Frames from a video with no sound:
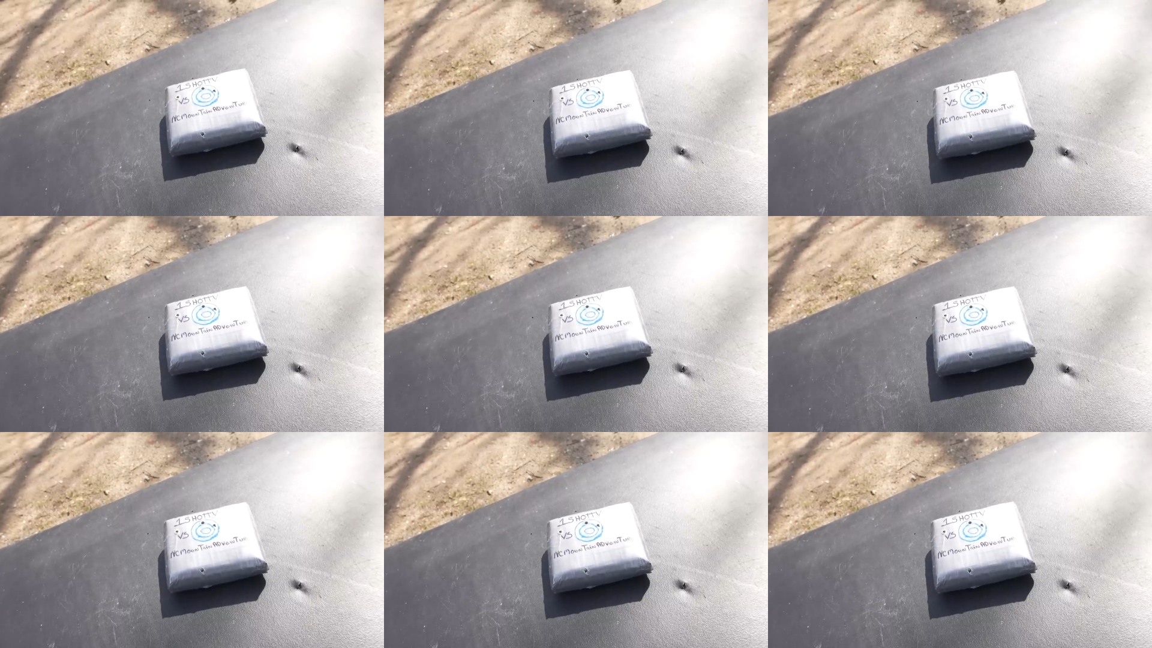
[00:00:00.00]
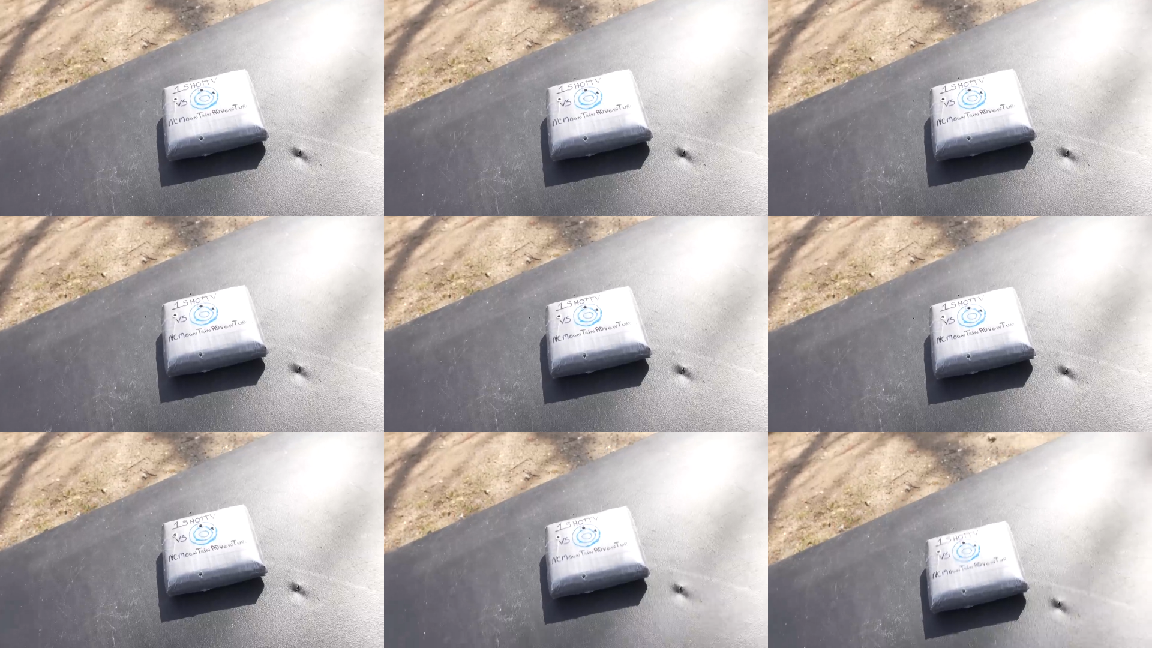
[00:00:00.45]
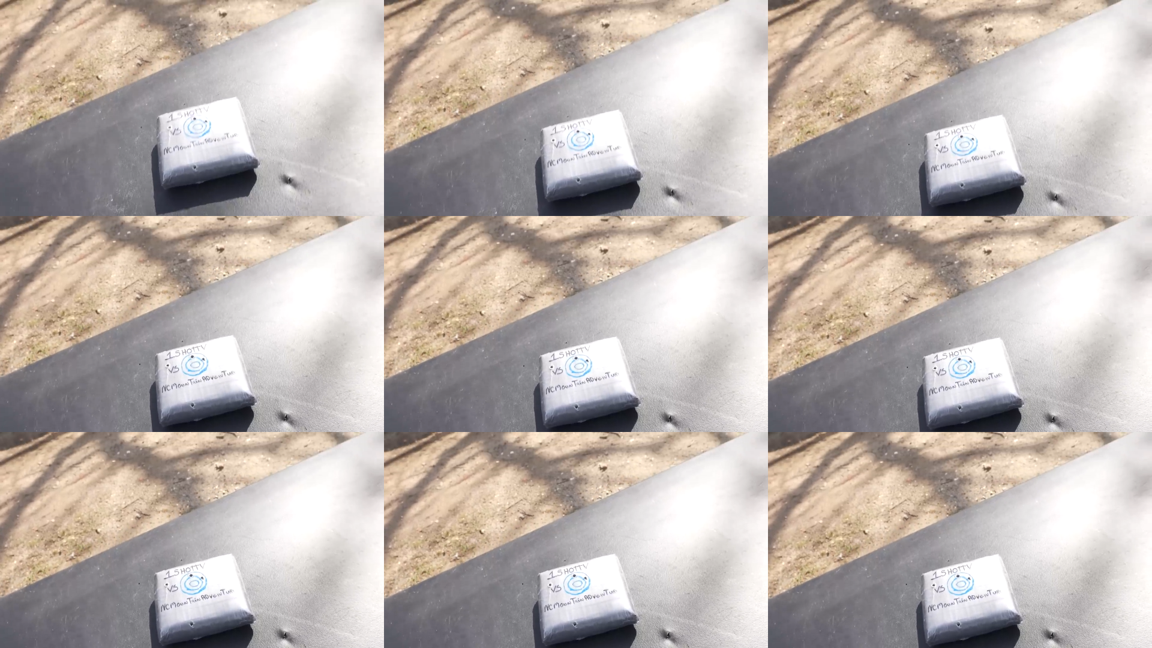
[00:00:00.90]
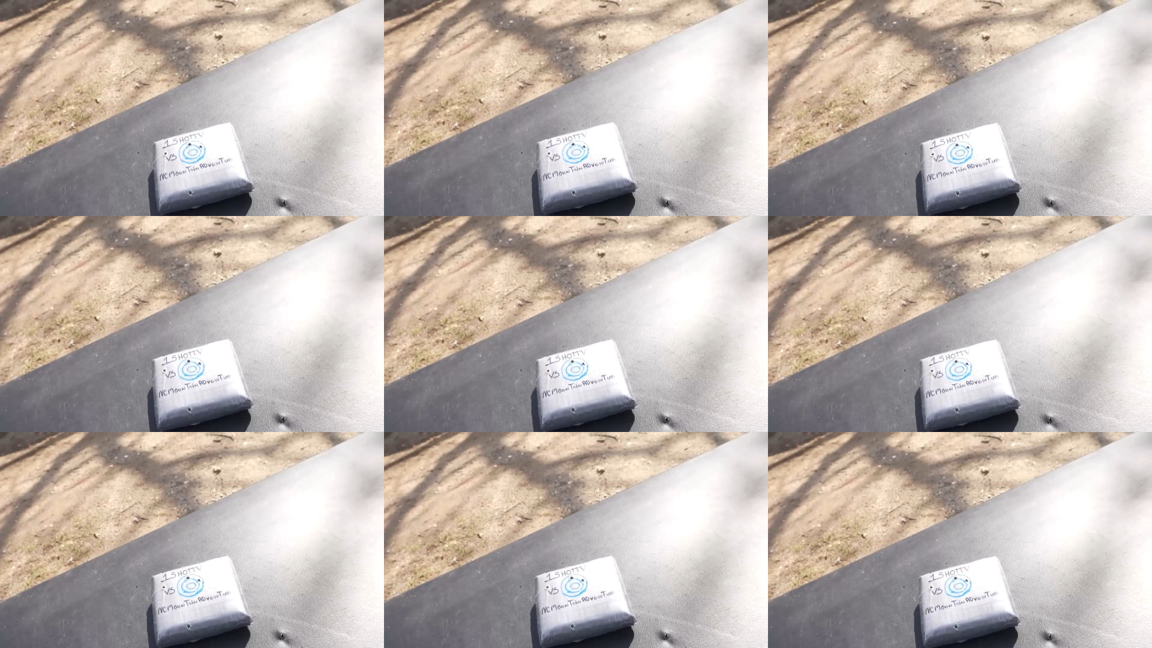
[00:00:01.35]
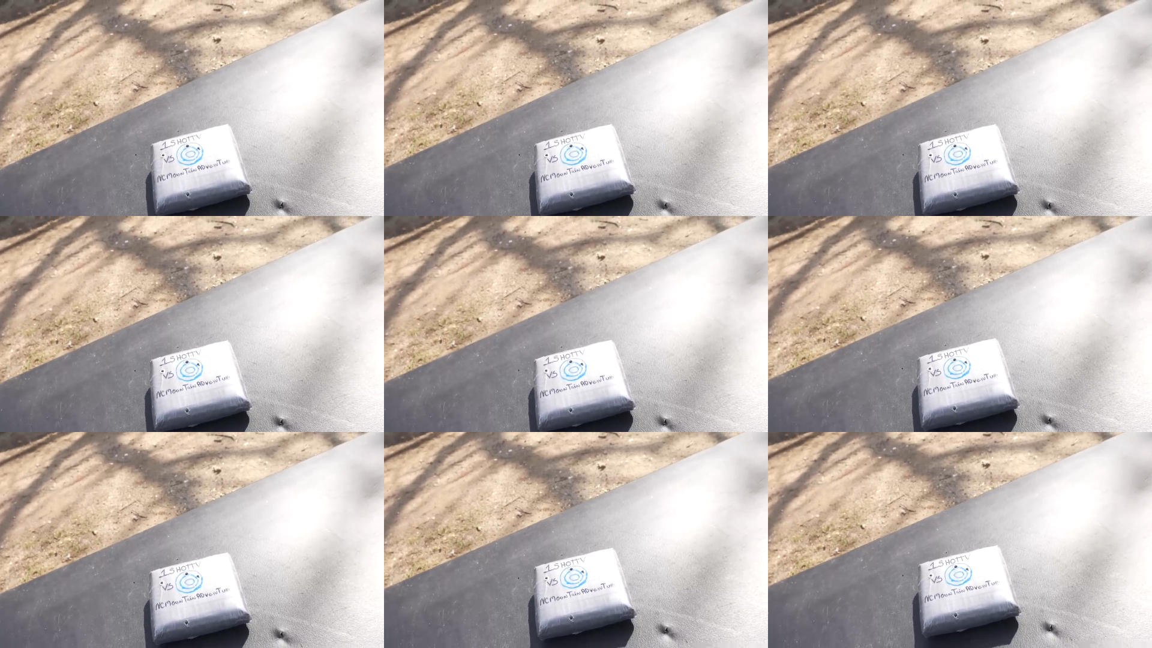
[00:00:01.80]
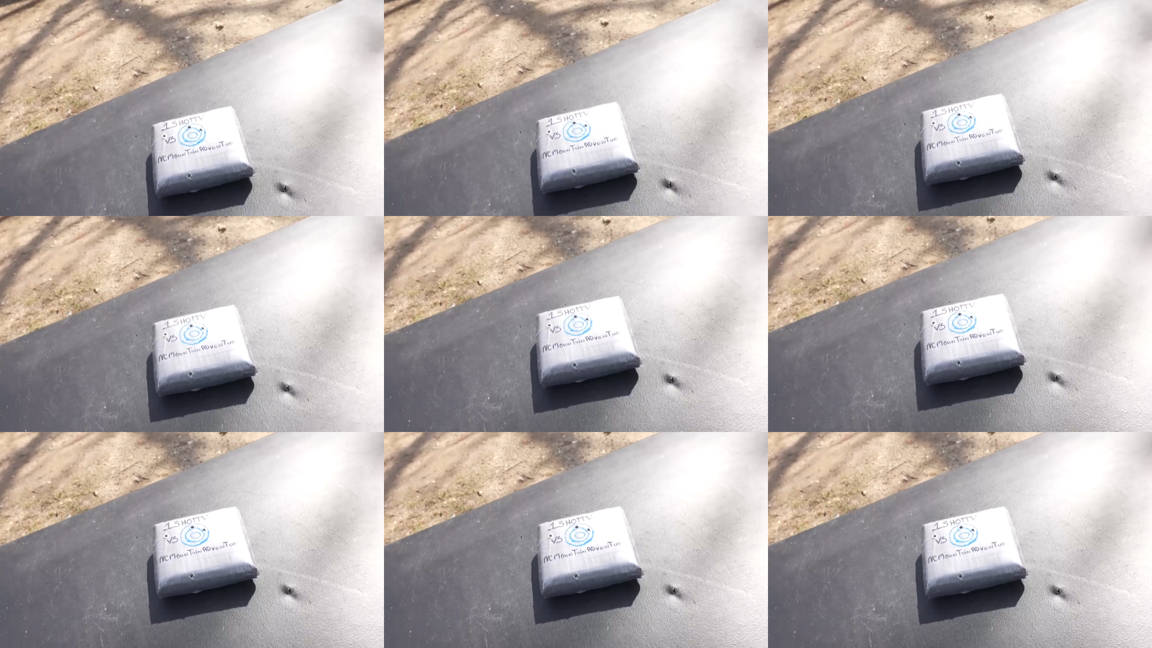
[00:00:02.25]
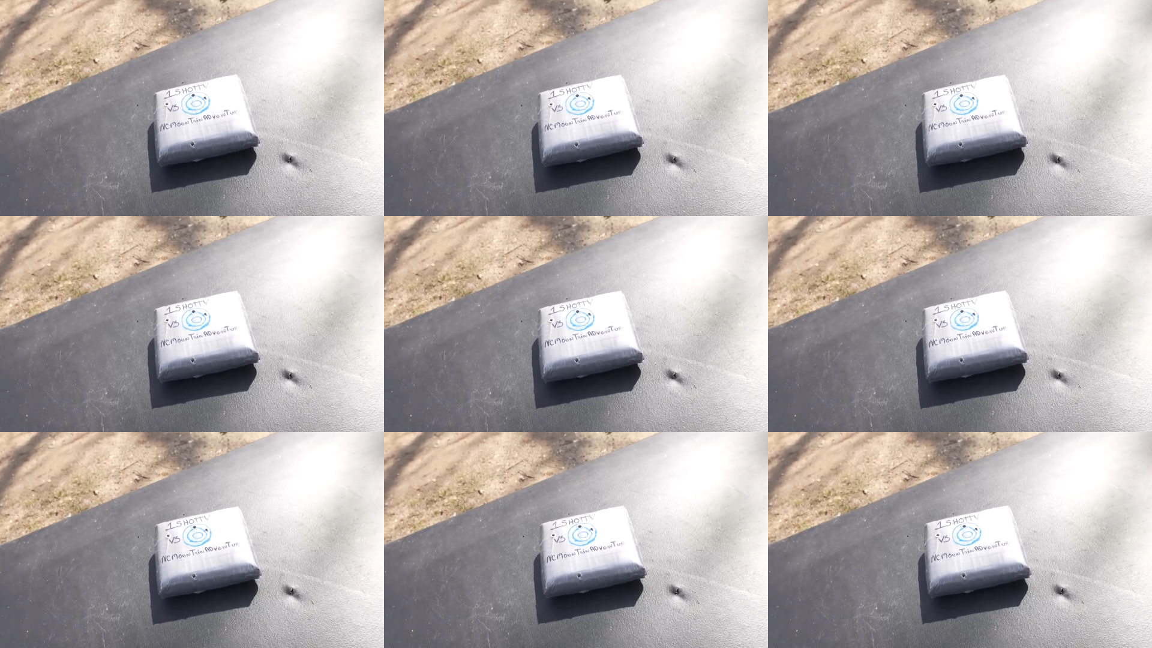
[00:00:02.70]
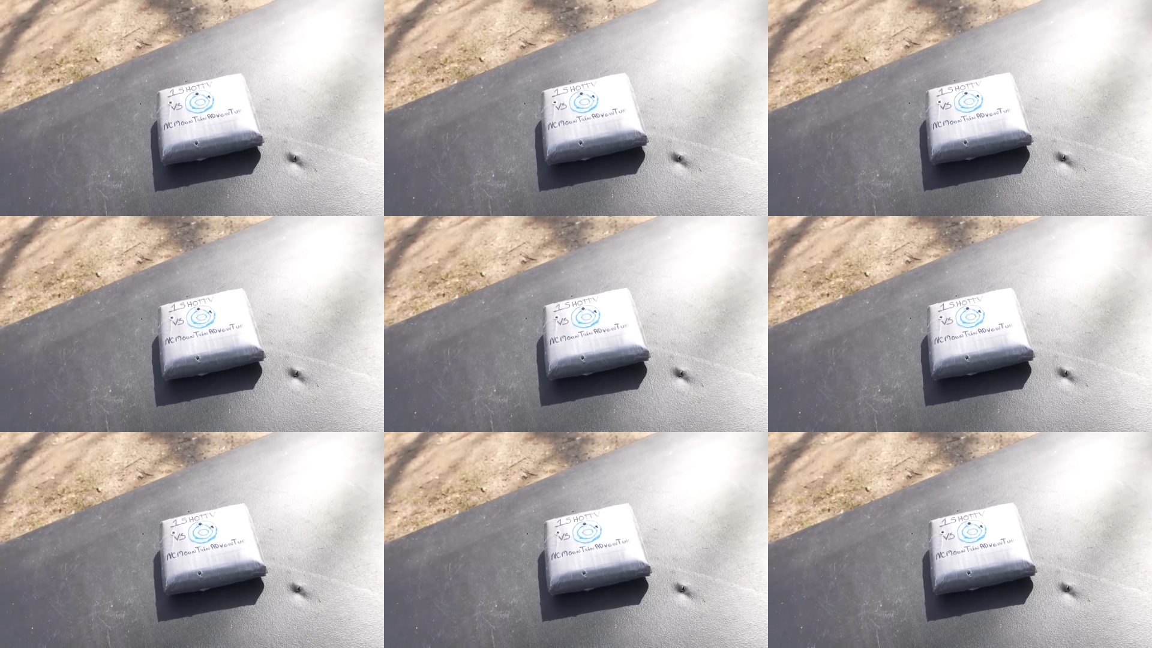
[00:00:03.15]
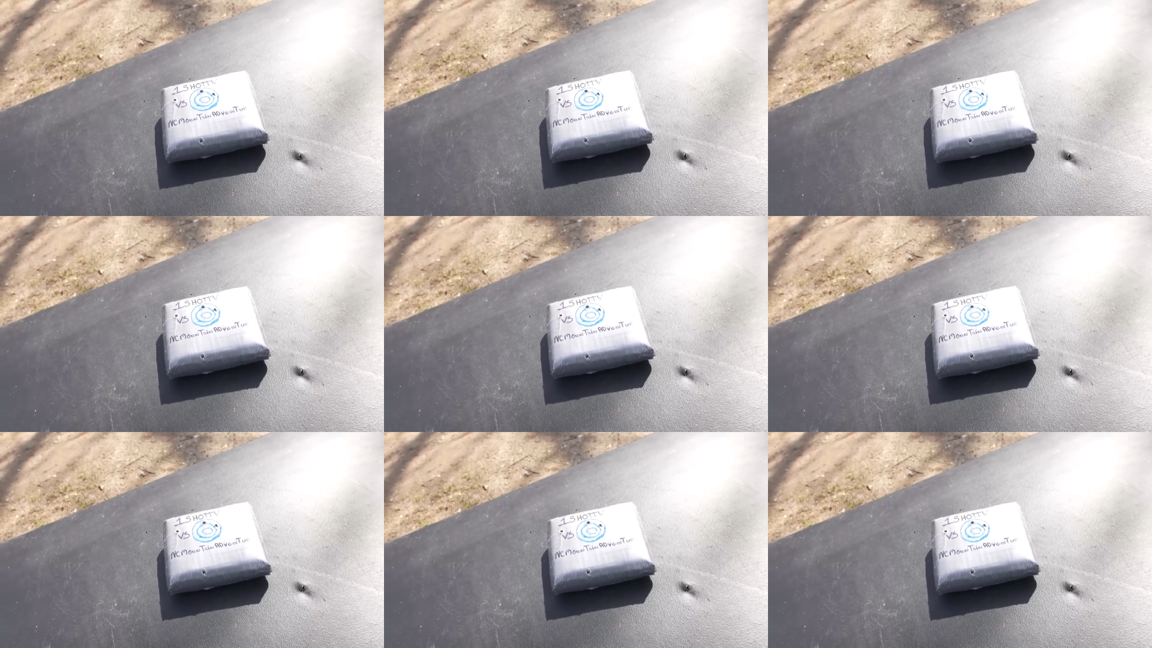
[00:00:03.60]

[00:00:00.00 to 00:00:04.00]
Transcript: No face is visible, so there are no lips to read.